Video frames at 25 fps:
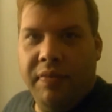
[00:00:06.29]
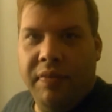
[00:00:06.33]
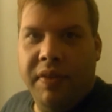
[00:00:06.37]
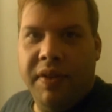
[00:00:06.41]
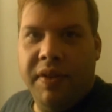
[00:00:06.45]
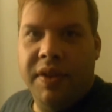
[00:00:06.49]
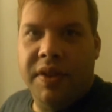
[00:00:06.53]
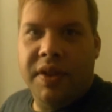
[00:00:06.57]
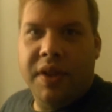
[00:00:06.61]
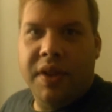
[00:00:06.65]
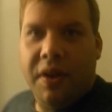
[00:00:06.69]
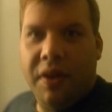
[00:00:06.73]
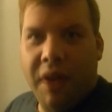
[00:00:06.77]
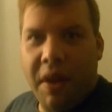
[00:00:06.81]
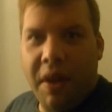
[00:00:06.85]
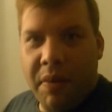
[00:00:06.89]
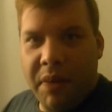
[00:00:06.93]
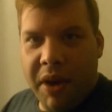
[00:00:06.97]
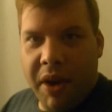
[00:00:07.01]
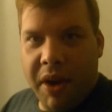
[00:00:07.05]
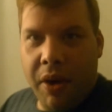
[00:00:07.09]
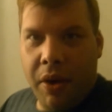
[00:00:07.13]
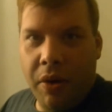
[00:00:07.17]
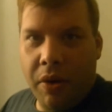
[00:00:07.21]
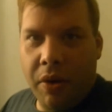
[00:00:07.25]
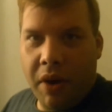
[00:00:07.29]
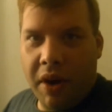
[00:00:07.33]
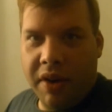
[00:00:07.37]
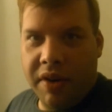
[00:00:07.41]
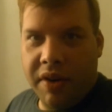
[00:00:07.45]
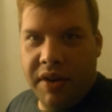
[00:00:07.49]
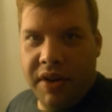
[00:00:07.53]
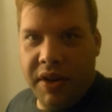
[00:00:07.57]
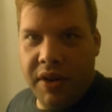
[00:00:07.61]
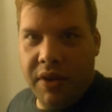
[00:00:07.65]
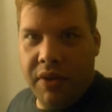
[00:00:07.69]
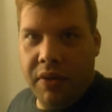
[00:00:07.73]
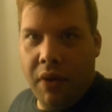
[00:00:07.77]
So let me correct
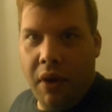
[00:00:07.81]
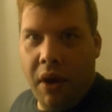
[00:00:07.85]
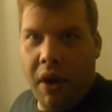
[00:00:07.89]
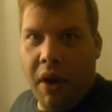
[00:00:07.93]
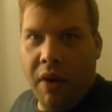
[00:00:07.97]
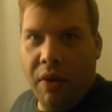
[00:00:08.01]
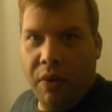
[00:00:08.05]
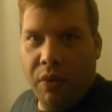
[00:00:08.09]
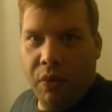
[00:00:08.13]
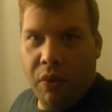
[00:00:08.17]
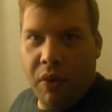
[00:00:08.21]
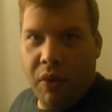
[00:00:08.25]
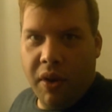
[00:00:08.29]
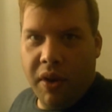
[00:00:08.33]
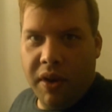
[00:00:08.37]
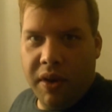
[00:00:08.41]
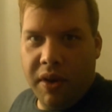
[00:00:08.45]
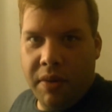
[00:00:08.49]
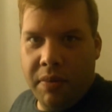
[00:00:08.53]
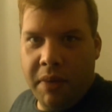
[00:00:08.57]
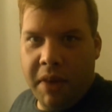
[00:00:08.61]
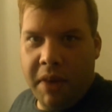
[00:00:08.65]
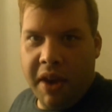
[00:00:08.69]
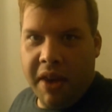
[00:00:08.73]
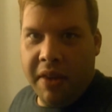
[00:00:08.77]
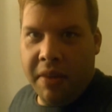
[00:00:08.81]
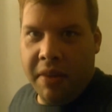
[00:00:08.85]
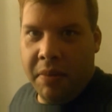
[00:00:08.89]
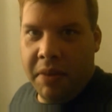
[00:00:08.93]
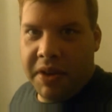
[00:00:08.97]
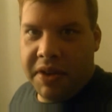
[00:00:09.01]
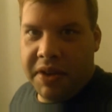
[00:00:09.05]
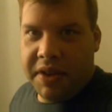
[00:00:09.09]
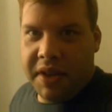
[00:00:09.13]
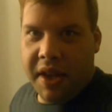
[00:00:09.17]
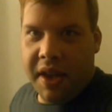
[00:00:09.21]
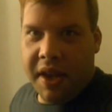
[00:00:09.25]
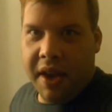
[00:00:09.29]
you on what you made the
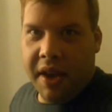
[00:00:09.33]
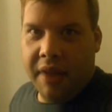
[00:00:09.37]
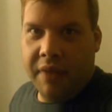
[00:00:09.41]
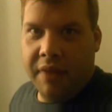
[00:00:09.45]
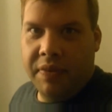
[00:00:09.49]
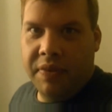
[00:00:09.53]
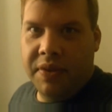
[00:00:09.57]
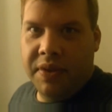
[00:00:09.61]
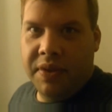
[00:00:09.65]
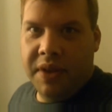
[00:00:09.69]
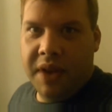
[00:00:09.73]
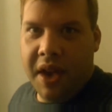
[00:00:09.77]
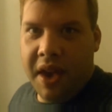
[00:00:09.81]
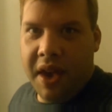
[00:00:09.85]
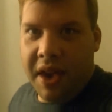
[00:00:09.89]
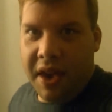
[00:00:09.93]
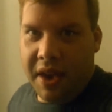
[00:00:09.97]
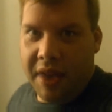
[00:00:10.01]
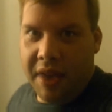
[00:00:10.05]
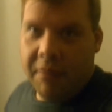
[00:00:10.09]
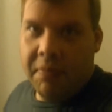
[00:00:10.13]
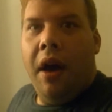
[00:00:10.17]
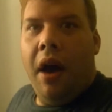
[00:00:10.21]
mistake of saying.